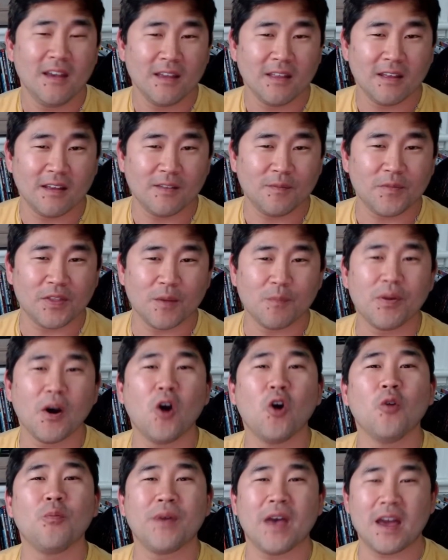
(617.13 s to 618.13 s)
the
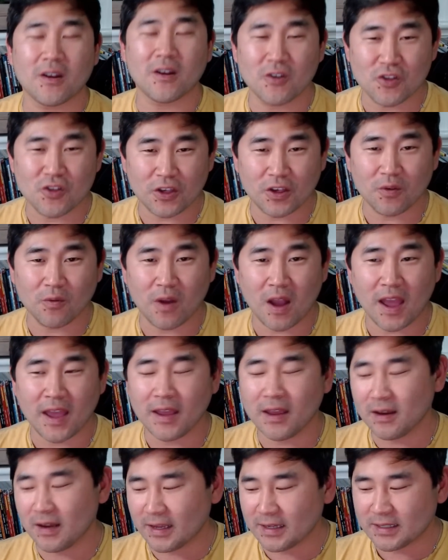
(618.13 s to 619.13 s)
Pope energy,
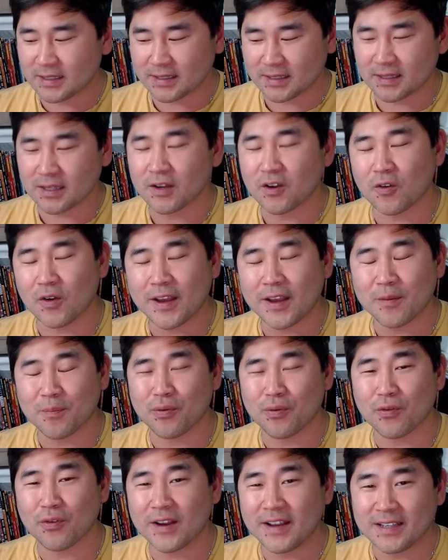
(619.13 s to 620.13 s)
right? It's the Greek
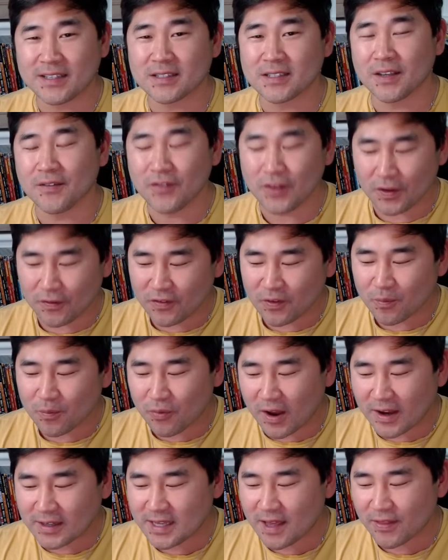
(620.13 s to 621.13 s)
priest. If you even
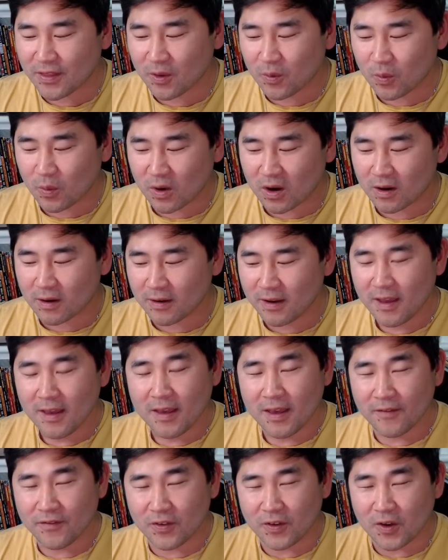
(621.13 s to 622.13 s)
break down the word,
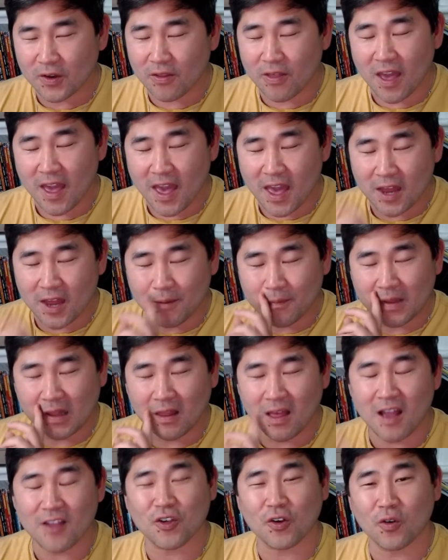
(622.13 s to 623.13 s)
if you go to the
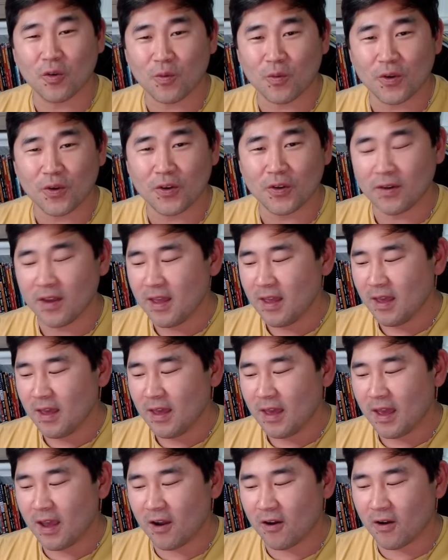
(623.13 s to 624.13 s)
etymological root,
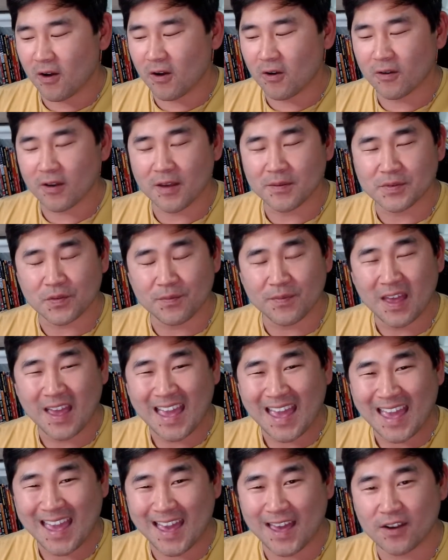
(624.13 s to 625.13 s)
hero comes from
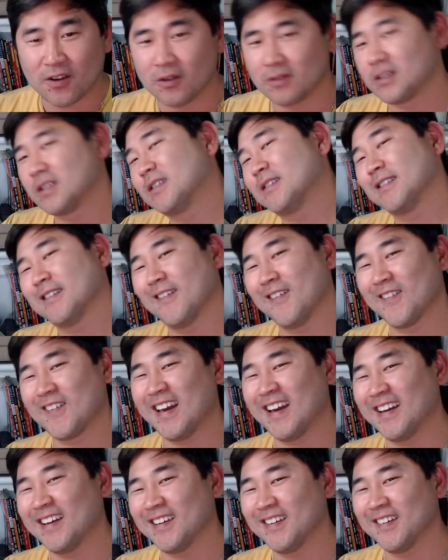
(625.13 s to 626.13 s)
eros,
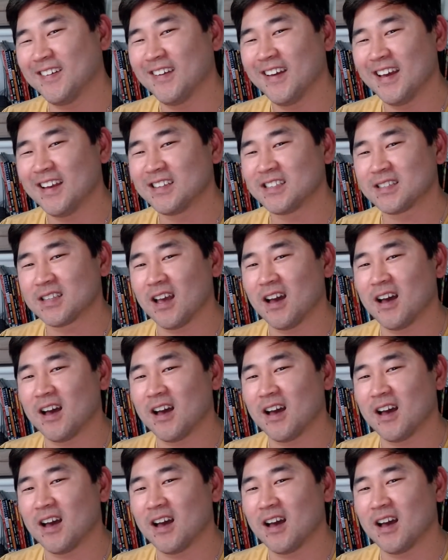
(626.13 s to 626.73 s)
okay? It's